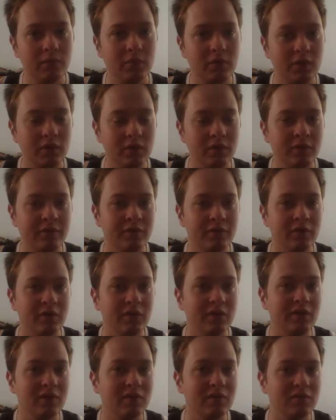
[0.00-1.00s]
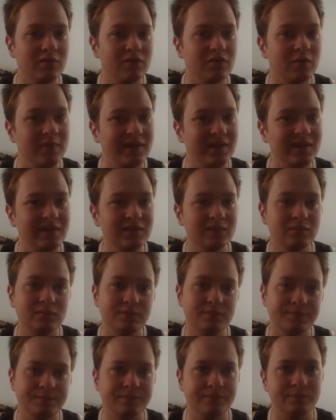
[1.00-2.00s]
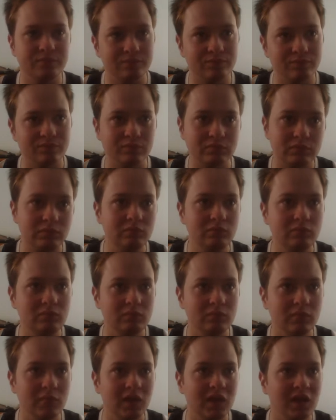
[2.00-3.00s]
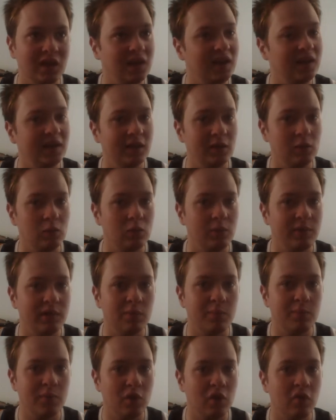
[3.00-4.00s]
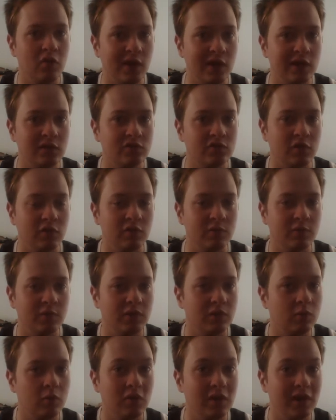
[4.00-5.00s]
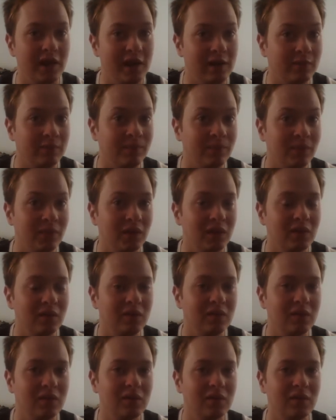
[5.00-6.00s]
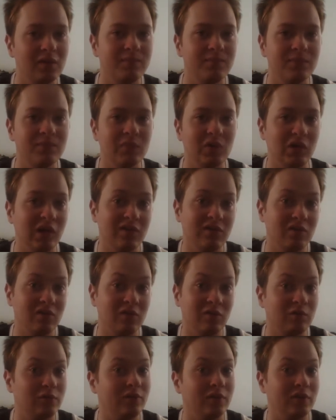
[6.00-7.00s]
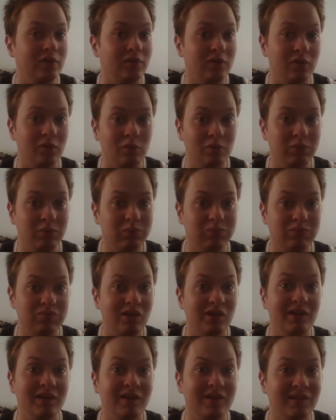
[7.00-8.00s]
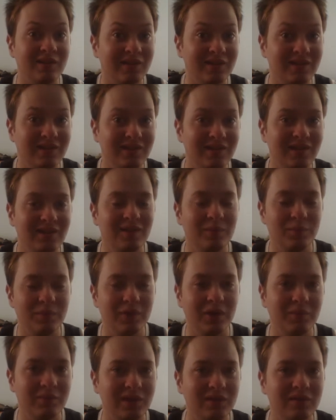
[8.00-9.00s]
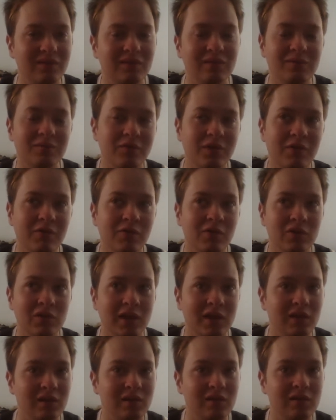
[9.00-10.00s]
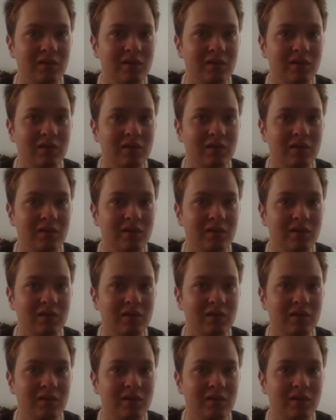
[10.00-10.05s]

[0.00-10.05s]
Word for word: if it could, for me, Cahill would be the perfect choice, but you won't get him. Unless, or if you do, brilliant. But I mean, very unlikely.